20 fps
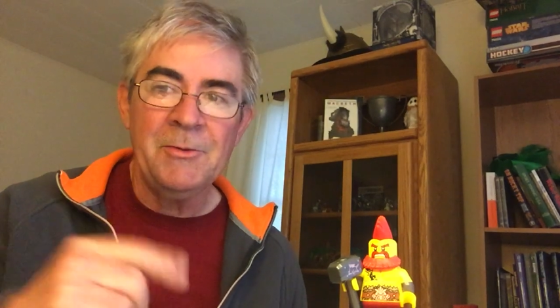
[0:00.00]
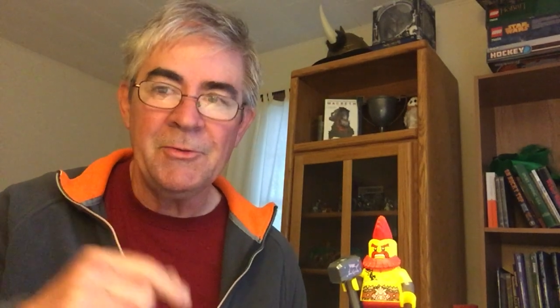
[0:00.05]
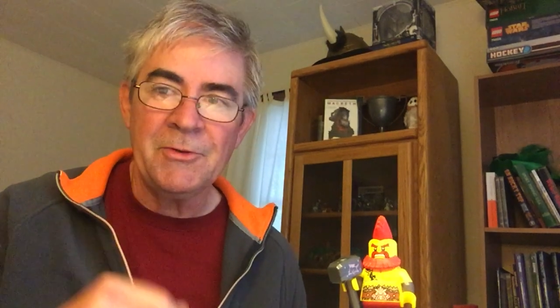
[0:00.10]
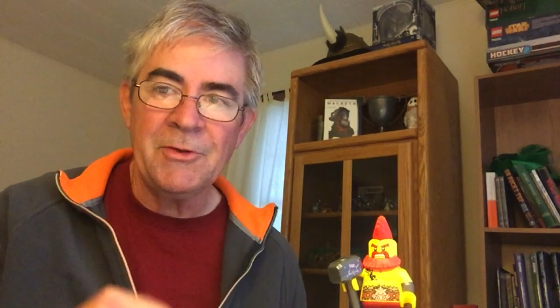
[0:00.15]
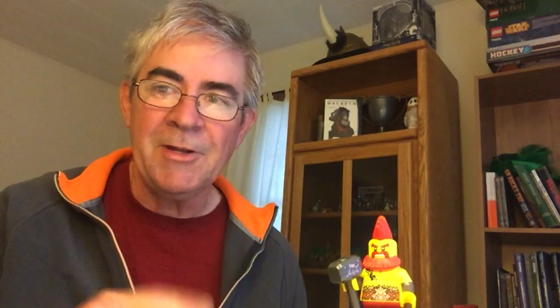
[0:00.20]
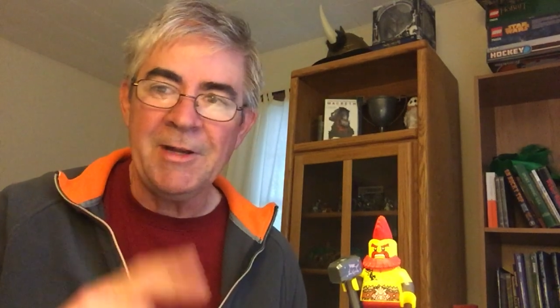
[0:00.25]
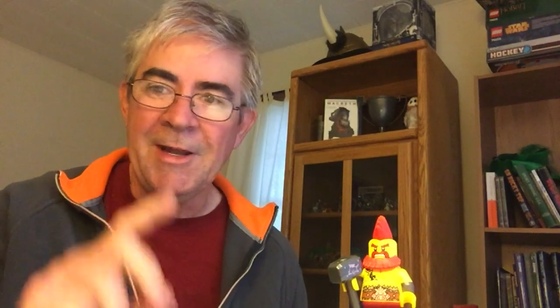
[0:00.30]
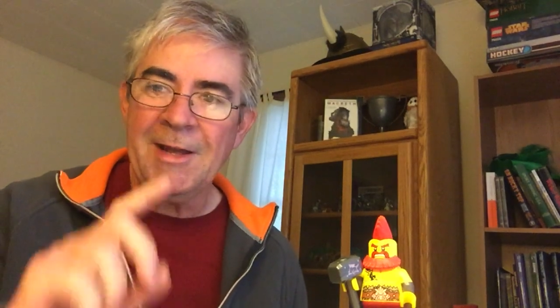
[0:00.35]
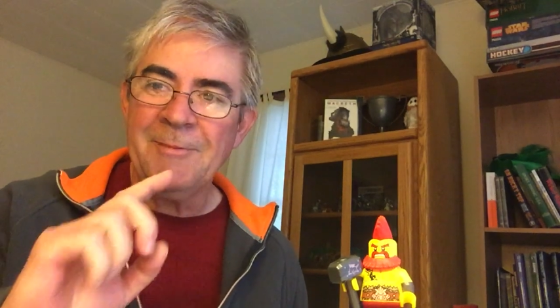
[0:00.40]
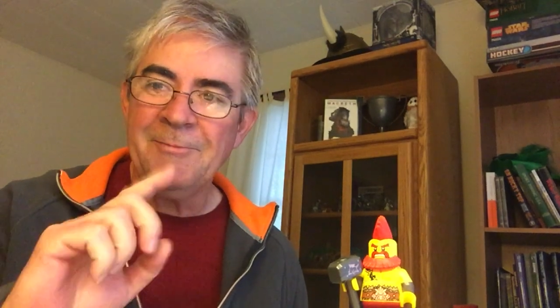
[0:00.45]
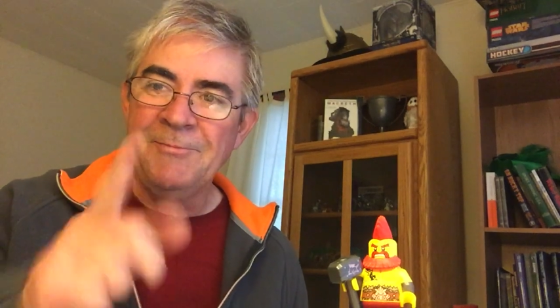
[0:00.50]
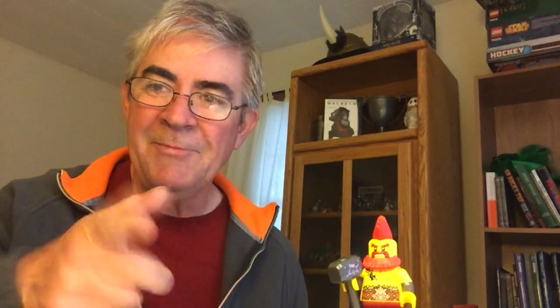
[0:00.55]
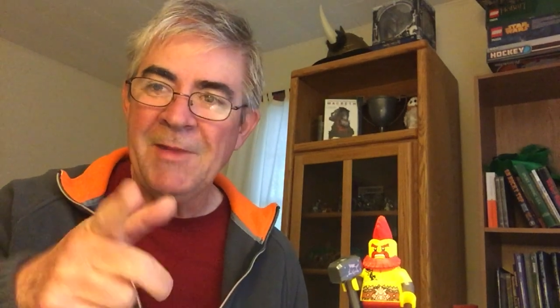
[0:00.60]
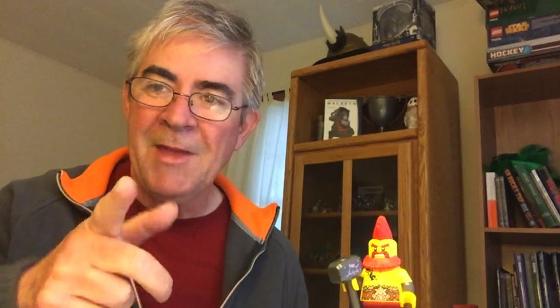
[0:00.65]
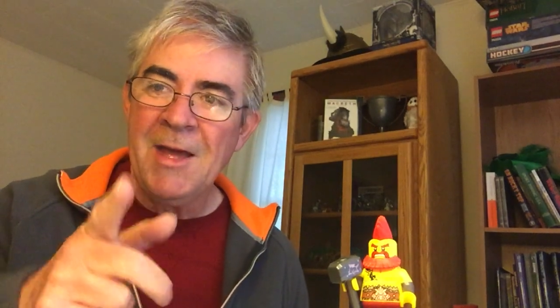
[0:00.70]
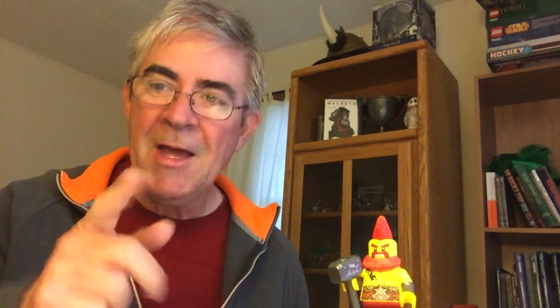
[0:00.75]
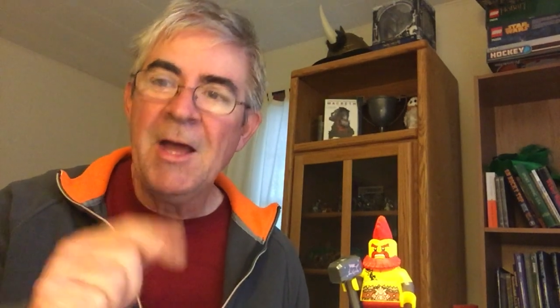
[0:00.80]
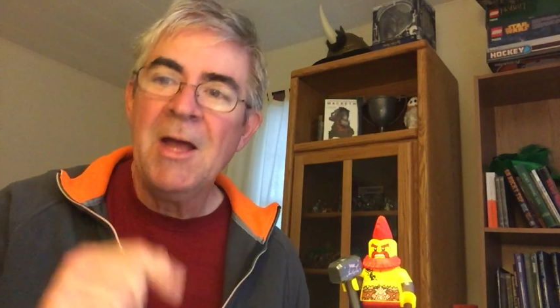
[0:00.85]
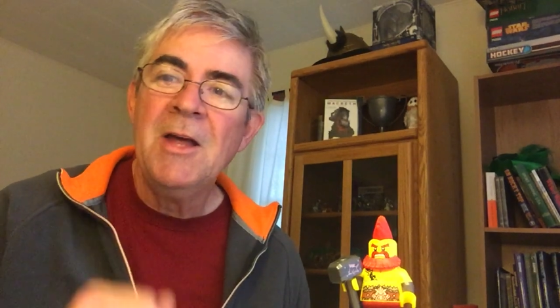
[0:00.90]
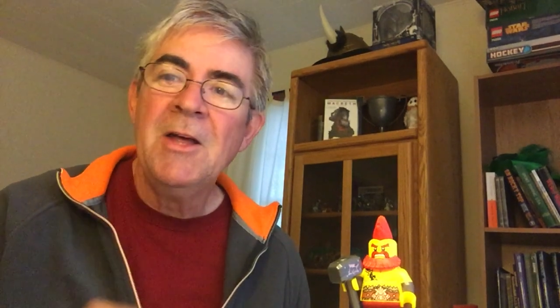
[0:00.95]
it's a good day.
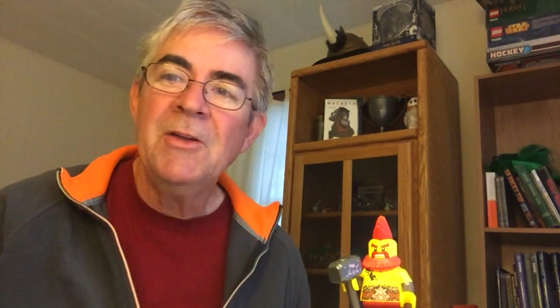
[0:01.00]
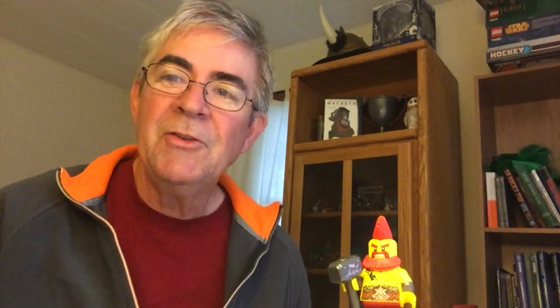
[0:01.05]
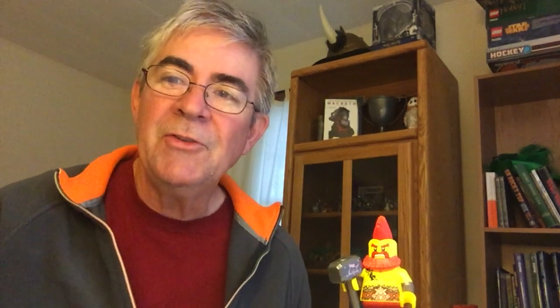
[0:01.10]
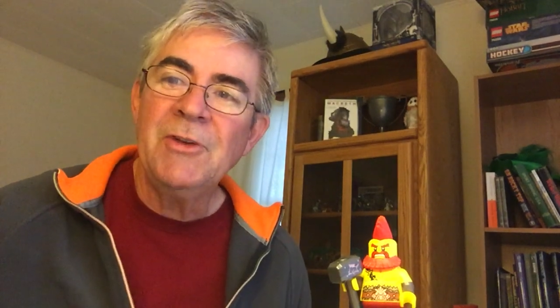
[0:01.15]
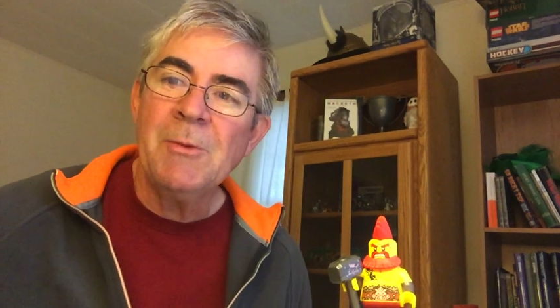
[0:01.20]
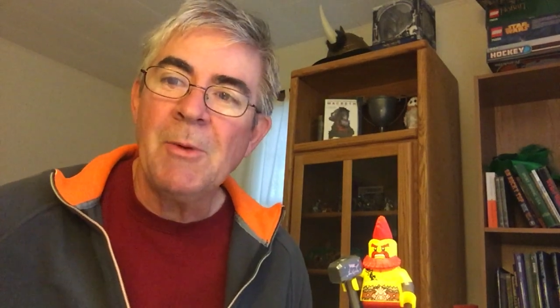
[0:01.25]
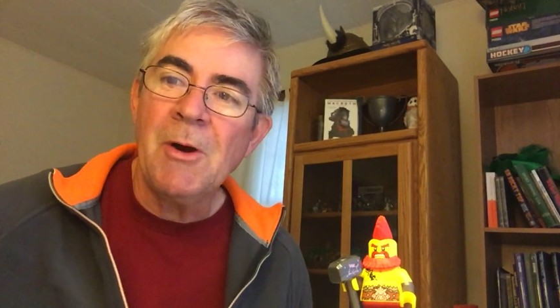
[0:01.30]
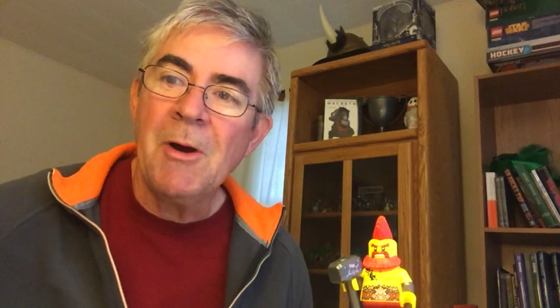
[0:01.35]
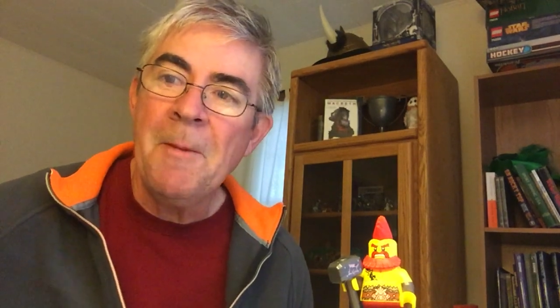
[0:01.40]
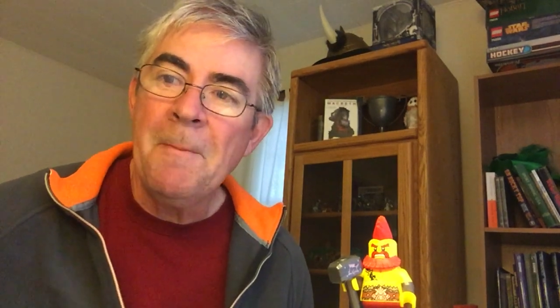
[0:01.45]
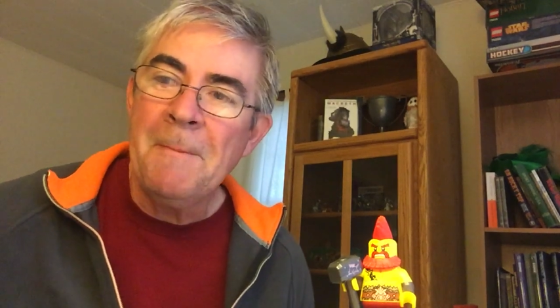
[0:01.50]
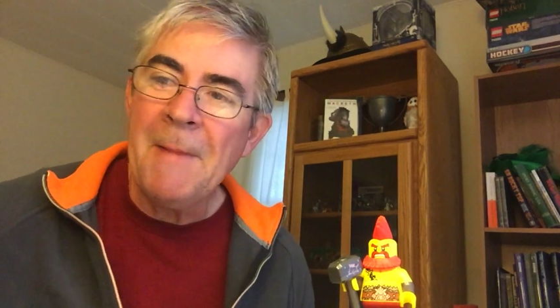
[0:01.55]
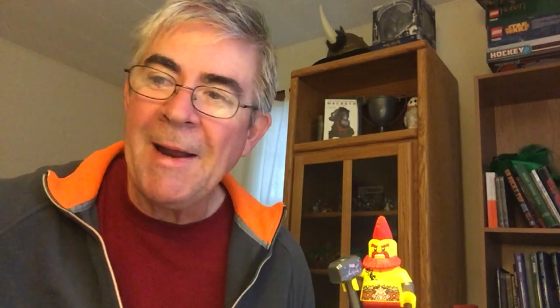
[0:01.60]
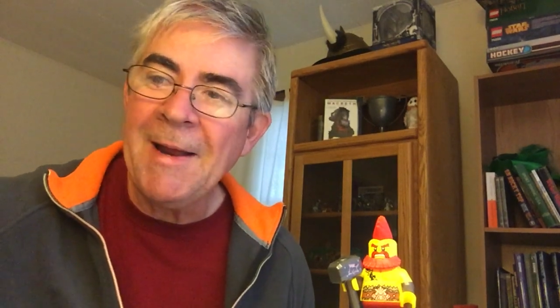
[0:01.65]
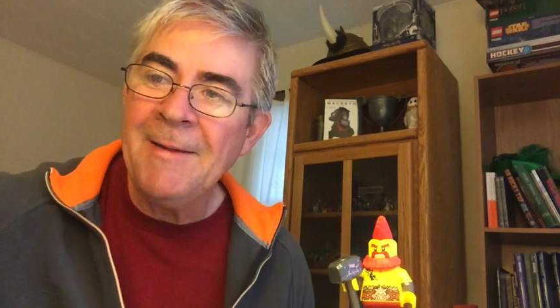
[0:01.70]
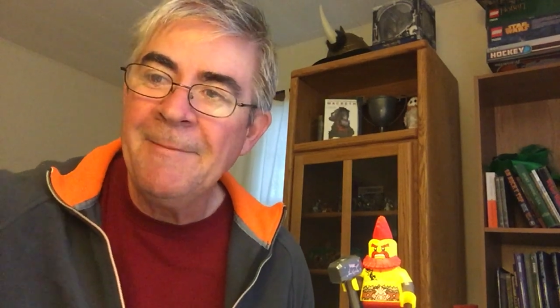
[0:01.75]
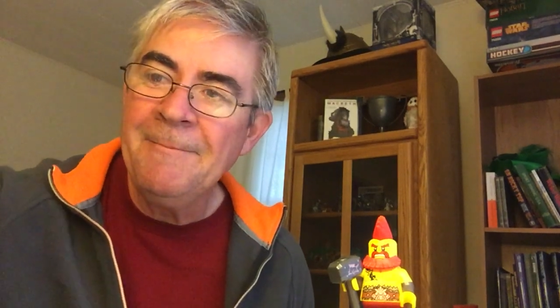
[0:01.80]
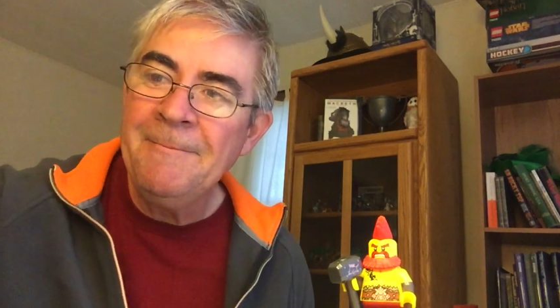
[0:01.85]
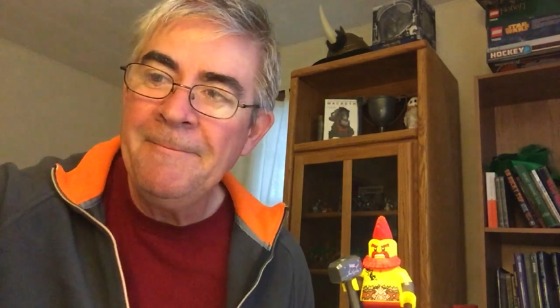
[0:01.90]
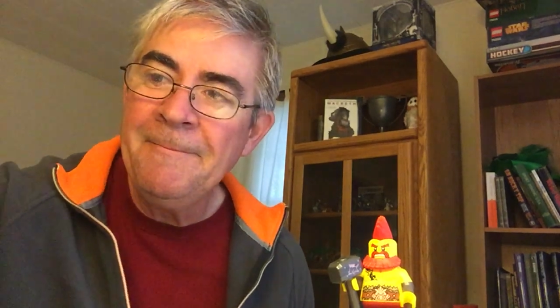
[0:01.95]
See you tomorrow.
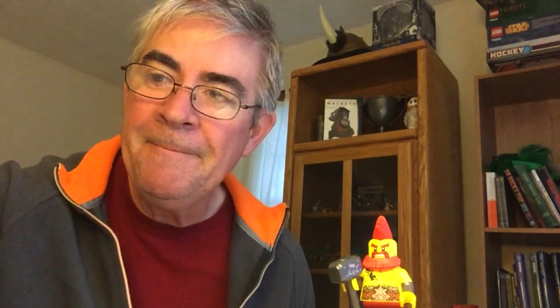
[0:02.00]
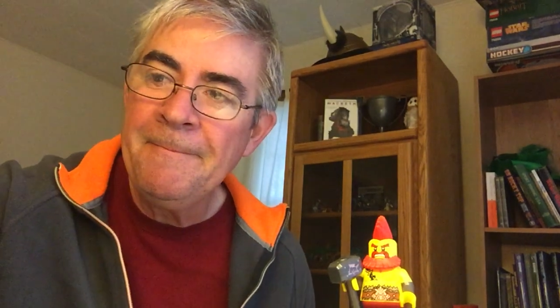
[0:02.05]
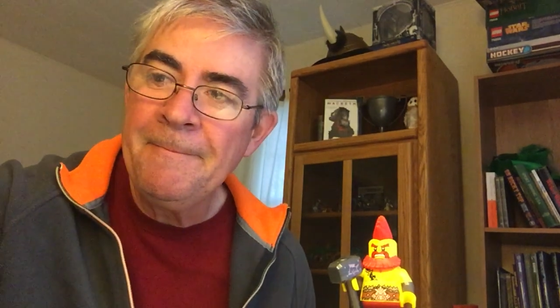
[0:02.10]
Bye.